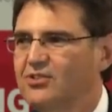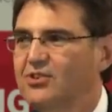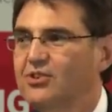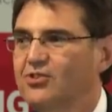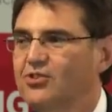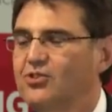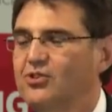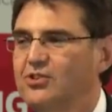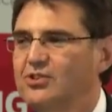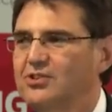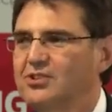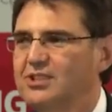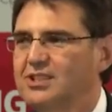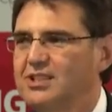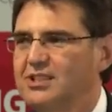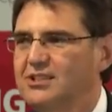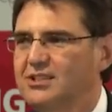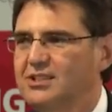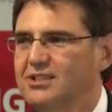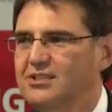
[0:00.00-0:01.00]

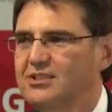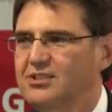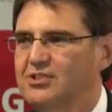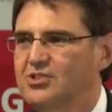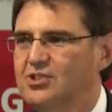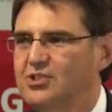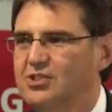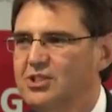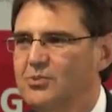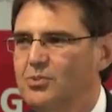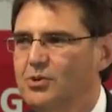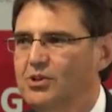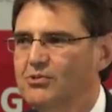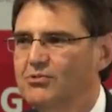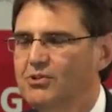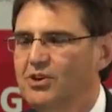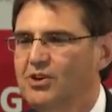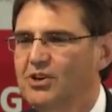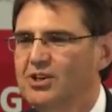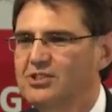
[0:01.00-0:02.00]
certainty that the duty will
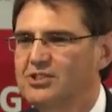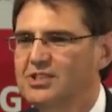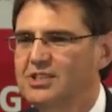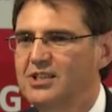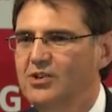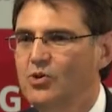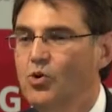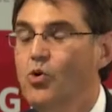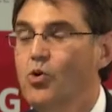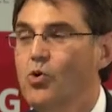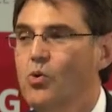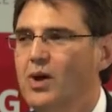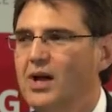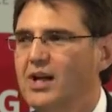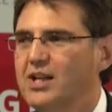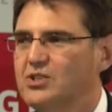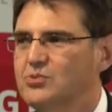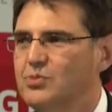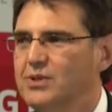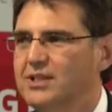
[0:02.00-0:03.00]
arise
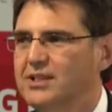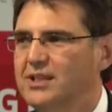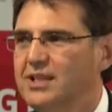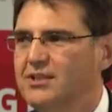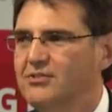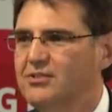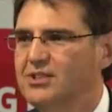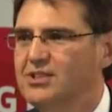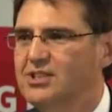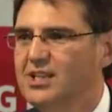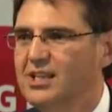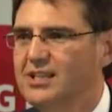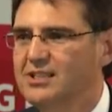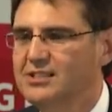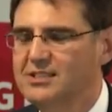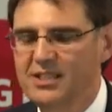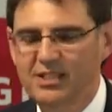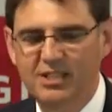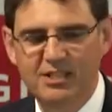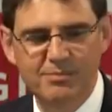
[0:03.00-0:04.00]
always when there is a
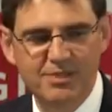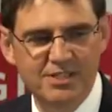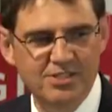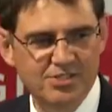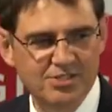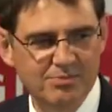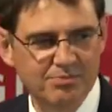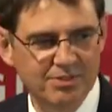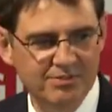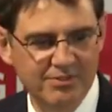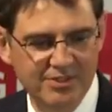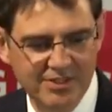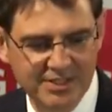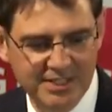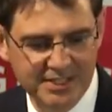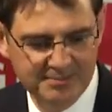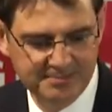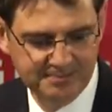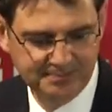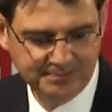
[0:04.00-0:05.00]
telemedicine provider.